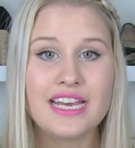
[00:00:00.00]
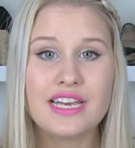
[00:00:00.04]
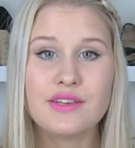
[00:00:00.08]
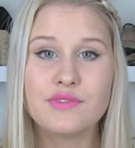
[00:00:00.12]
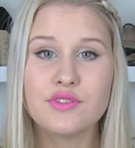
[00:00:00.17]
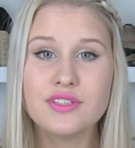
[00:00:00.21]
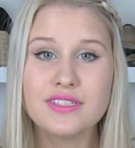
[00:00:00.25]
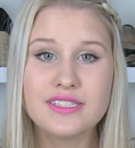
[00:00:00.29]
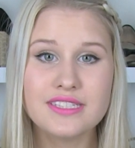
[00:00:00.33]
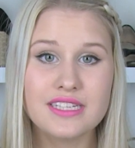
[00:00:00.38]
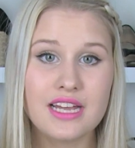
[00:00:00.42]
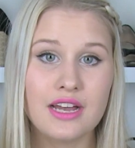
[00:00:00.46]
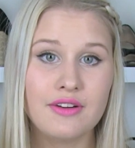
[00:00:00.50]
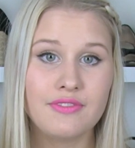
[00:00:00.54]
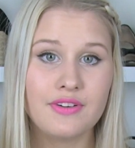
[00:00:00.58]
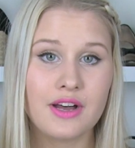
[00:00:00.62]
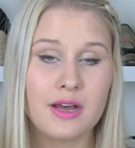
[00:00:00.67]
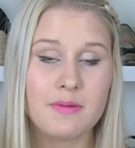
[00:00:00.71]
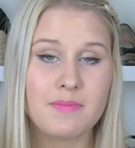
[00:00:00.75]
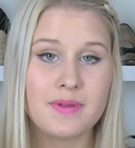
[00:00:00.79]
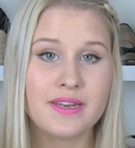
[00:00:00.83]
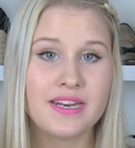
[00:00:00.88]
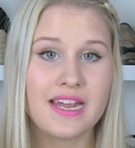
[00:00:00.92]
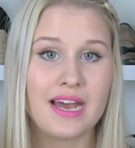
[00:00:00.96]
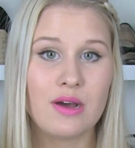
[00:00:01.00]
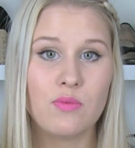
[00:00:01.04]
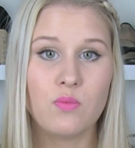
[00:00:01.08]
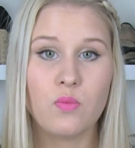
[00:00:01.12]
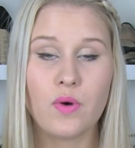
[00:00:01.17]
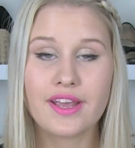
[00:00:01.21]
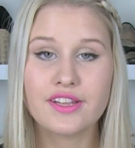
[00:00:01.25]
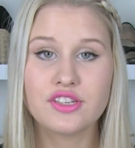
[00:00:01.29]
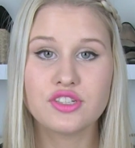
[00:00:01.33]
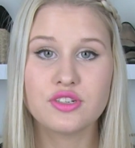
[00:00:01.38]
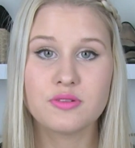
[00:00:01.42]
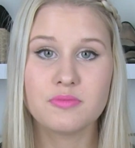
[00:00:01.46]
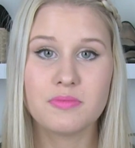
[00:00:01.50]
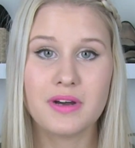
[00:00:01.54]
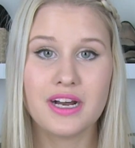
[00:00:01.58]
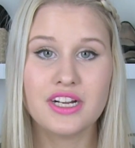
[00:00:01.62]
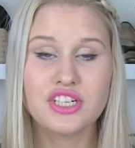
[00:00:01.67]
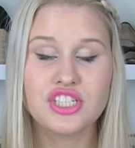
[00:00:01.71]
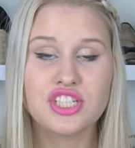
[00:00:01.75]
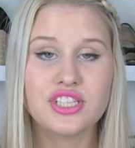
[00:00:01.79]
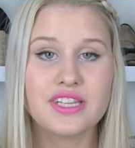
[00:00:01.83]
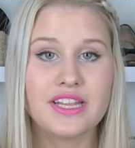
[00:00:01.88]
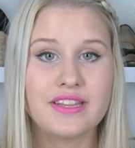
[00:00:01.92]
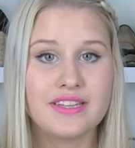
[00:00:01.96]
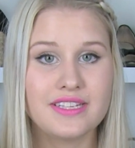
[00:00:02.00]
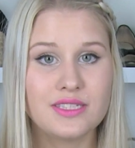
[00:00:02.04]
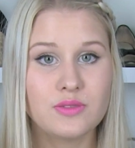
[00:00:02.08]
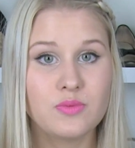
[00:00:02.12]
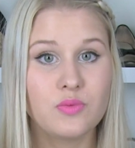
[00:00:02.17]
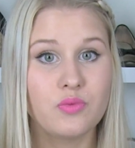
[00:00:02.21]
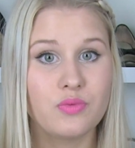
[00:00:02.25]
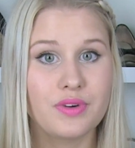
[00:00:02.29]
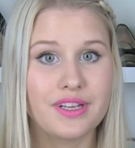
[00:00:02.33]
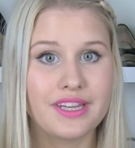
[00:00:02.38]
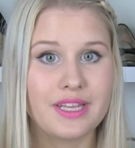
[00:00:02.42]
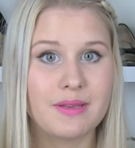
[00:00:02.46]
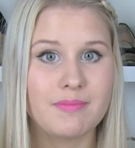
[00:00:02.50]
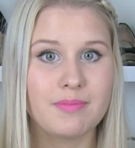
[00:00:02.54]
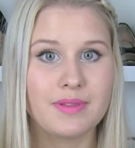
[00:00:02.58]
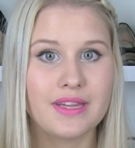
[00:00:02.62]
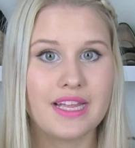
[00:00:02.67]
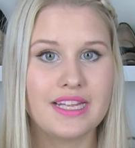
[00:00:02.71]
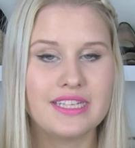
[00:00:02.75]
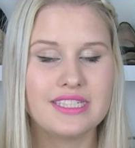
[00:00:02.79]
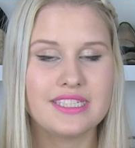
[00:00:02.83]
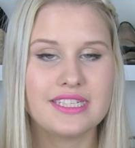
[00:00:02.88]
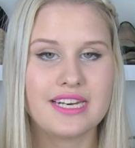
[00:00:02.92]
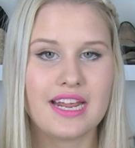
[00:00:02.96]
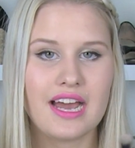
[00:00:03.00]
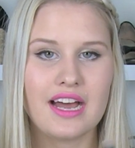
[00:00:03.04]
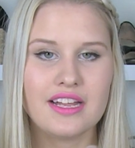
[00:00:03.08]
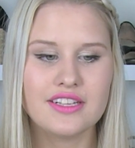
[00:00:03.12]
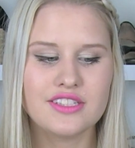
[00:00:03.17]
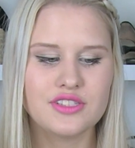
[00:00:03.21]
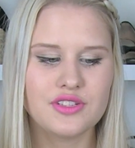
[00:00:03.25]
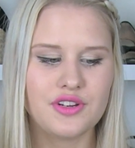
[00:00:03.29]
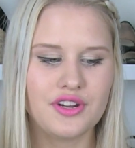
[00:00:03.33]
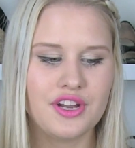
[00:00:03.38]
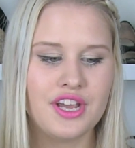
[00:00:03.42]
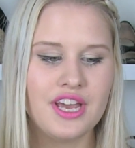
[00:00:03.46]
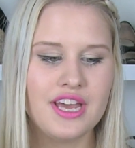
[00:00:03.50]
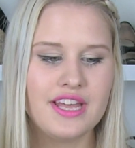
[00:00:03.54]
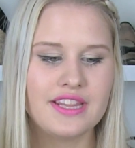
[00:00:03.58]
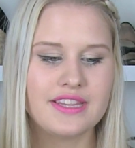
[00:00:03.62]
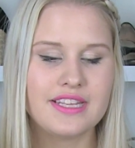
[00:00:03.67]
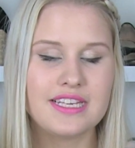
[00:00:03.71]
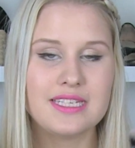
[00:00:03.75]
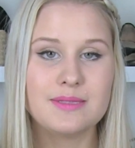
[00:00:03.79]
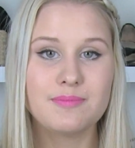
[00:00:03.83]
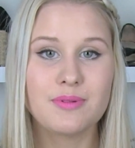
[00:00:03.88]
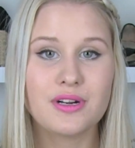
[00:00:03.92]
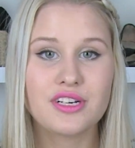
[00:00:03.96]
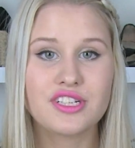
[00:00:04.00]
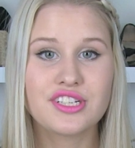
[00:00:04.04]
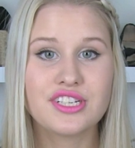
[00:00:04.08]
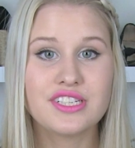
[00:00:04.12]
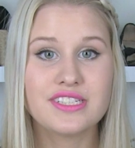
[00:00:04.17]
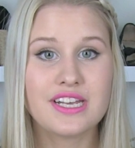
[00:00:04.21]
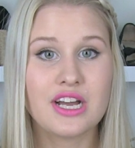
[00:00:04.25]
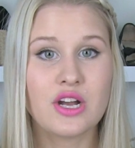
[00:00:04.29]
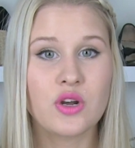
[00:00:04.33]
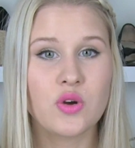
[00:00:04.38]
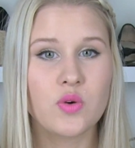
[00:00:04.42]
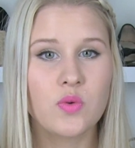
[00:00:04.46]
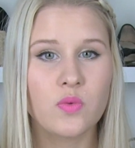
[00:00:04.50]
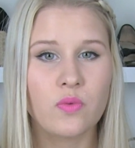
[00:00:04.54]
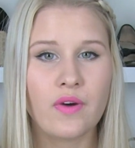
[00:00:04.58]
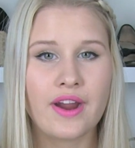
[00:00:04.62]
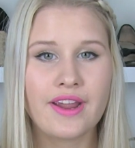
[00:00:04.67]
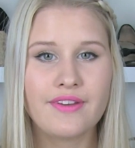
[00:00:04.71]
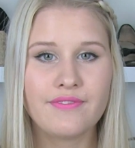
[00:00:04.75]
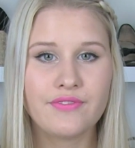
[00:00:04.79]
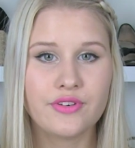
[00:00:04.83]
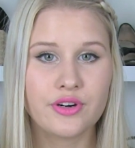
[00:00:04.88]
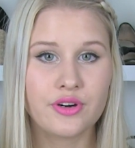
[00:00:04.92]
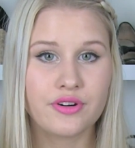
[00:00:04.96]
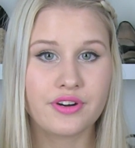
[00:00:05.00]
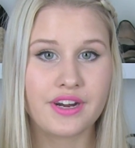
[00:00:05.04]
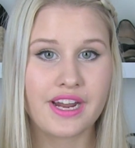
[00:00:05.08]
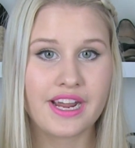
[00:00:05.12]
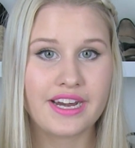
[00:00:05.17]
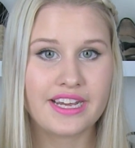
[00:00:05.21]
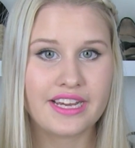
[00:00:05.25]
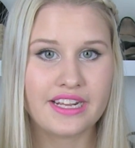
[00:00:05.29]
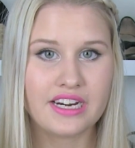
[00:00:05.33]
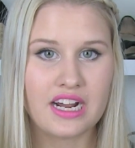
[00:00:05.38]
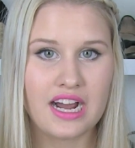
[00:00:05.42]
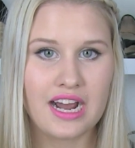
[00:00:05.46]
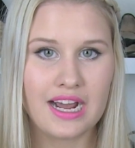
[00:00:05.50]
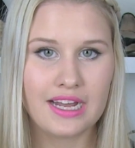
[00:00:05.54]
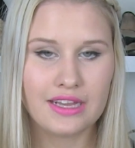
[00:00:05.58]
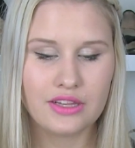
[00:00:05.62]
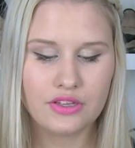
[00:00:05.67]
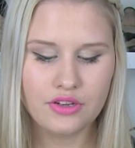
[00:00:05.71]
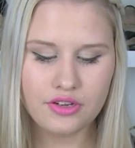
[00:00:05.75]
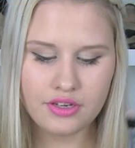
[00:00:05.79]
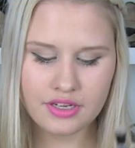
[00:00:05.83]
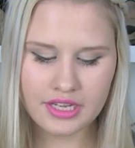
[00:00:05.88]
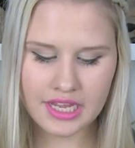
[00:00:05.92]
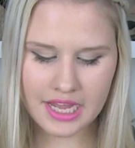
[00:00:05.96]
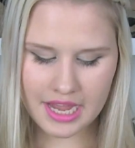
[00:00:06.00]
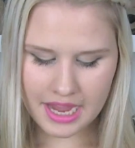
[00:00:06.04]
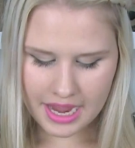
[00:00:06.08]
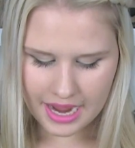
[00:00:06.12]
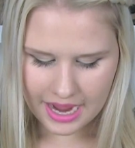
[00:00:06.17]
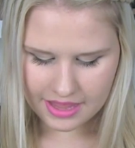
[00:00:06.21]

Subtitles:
If you stuff up and add way too much, then this will really blend it out. So these brushes are great for creating an eye look.